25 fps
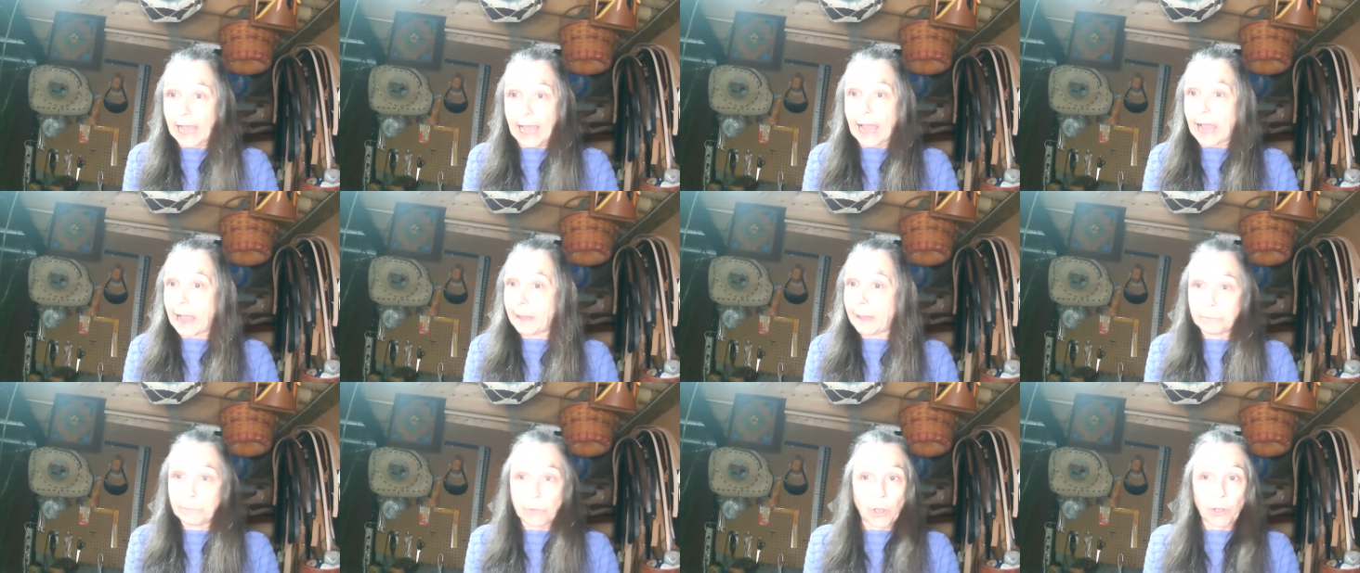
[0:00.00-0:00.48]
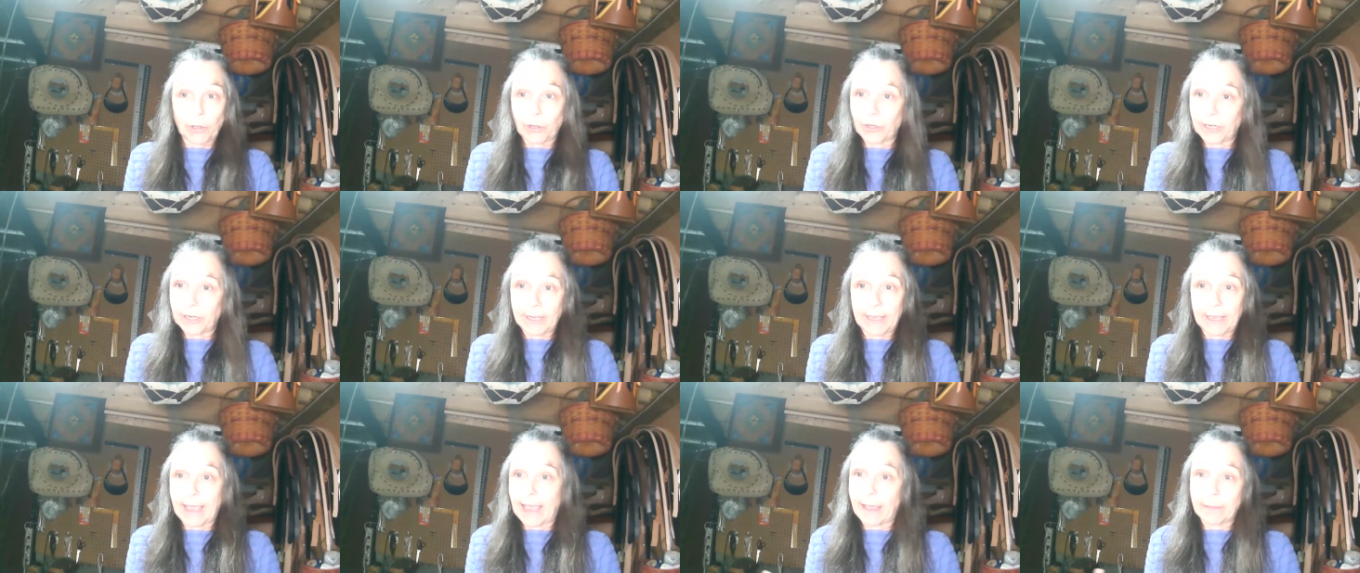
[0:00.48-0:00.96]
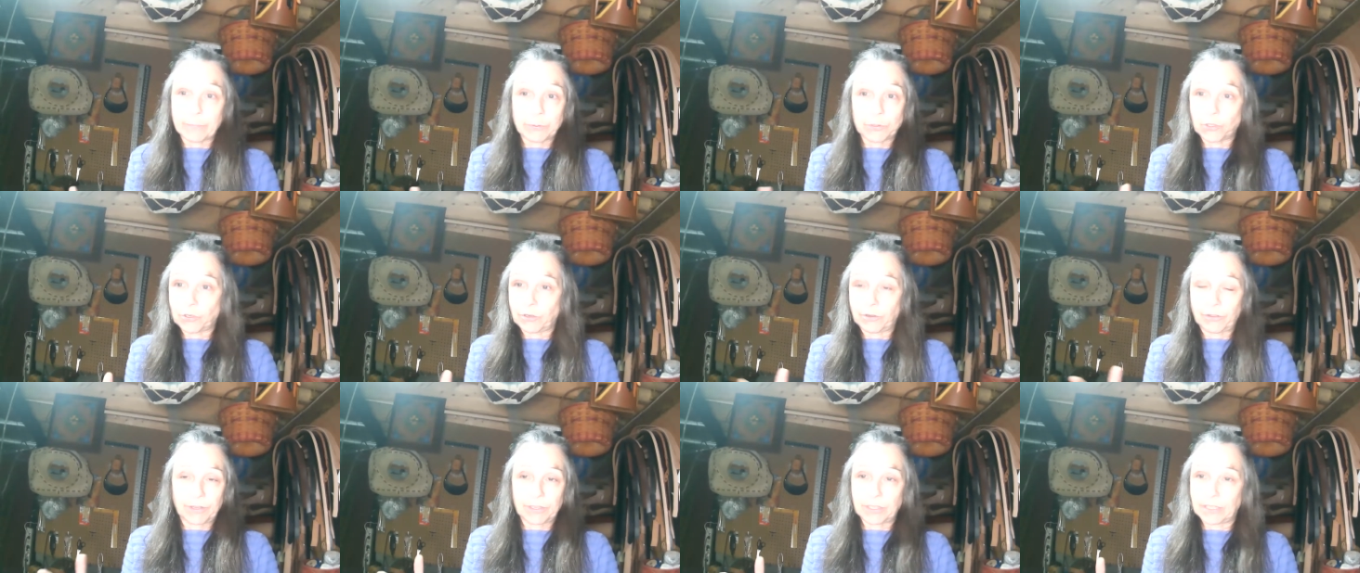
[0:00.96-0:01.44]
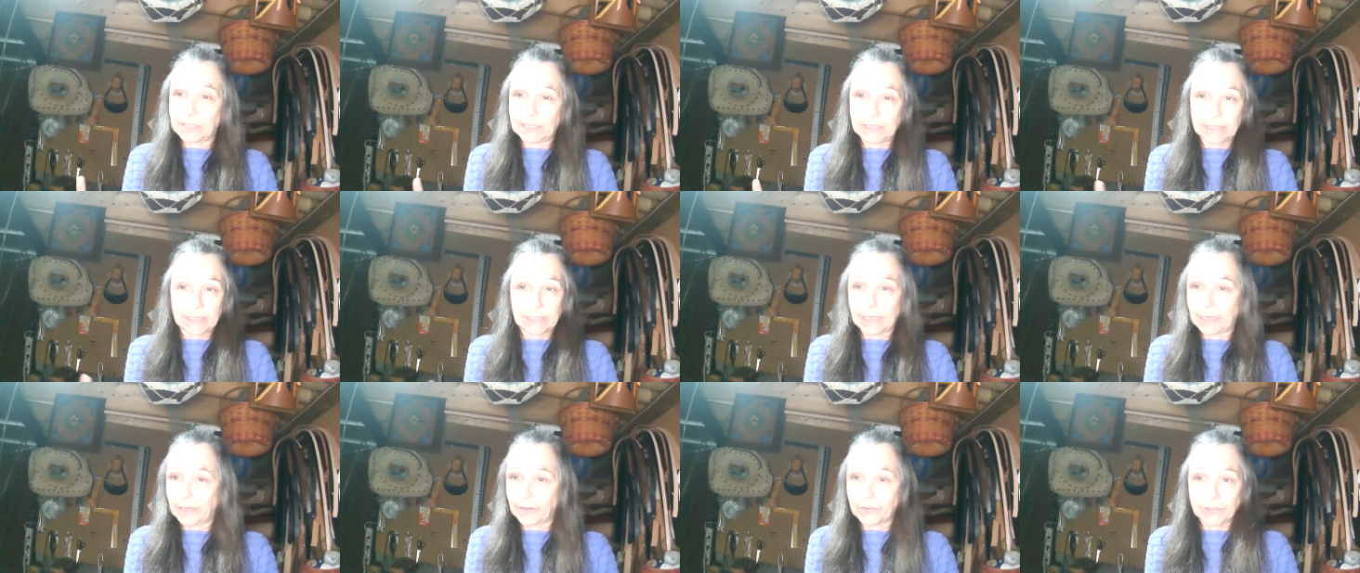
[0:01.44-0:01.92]
I'm not going to capture the
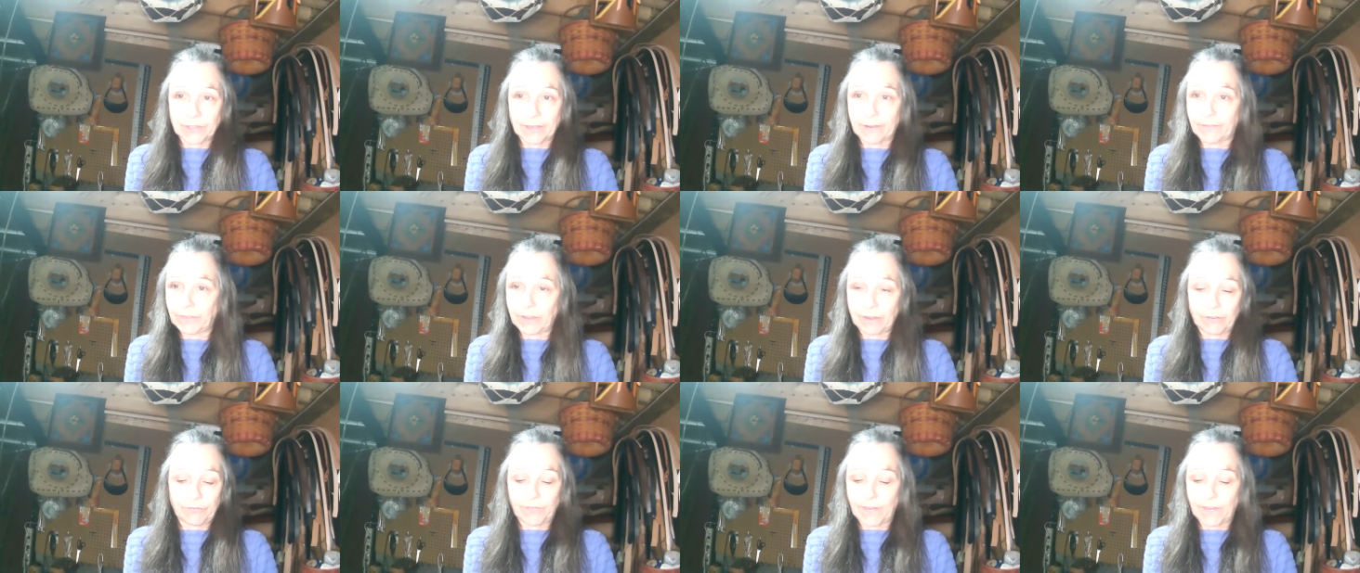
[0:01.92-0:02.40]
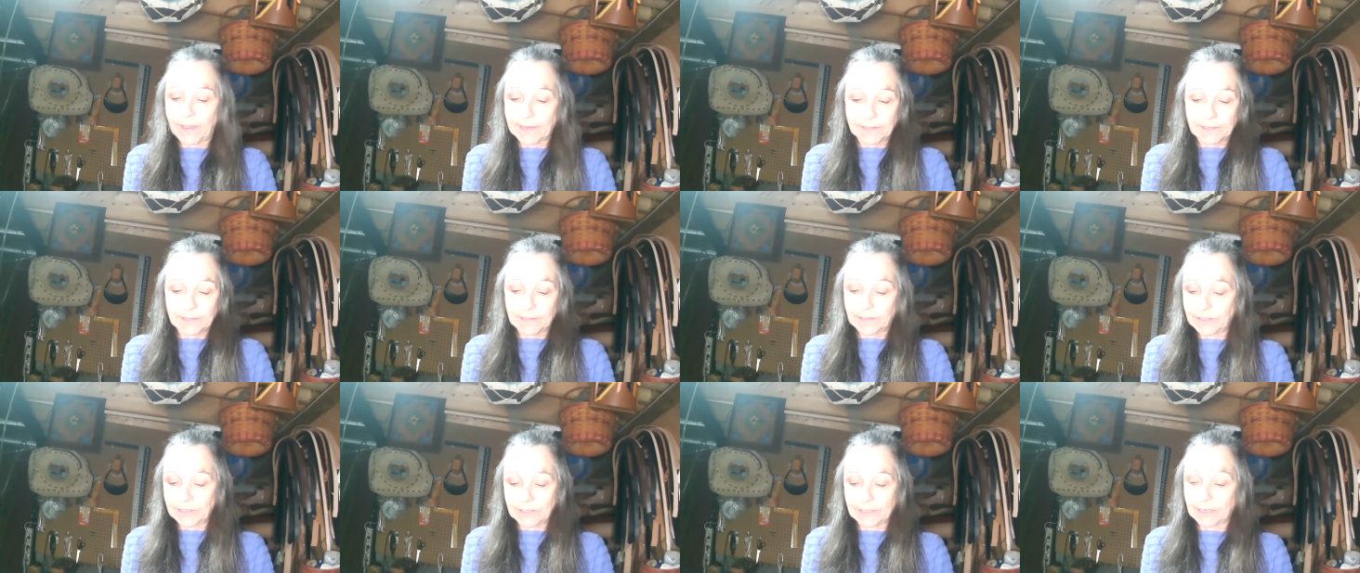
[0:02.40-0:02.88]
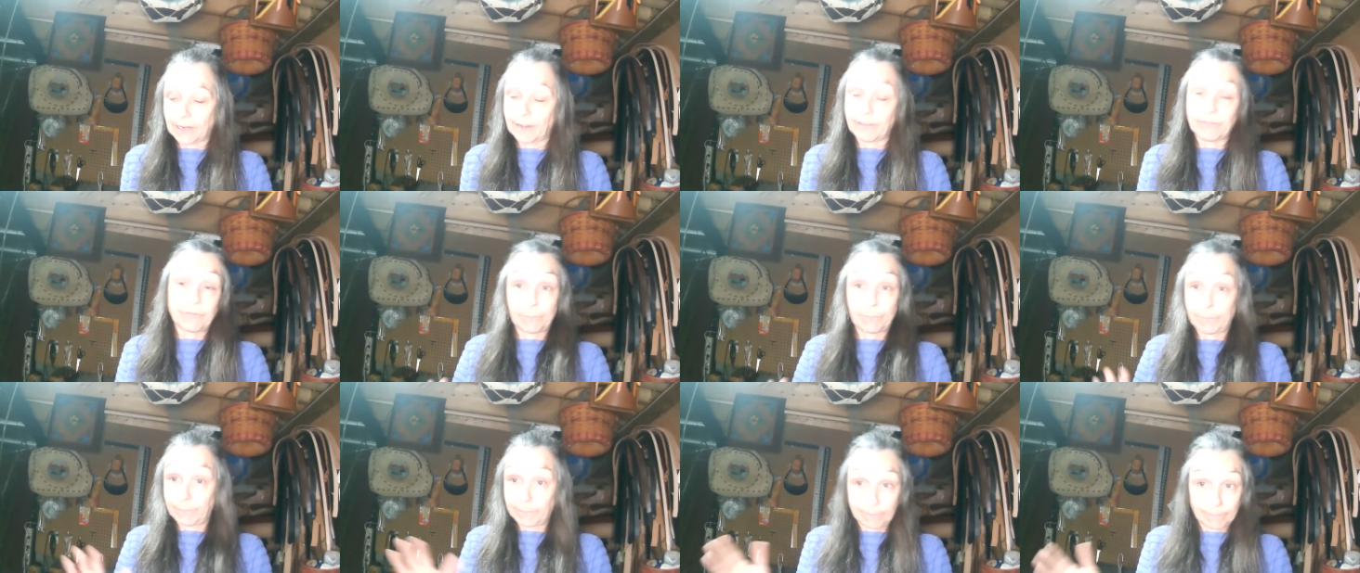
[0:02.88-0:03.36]
details of their face and stuff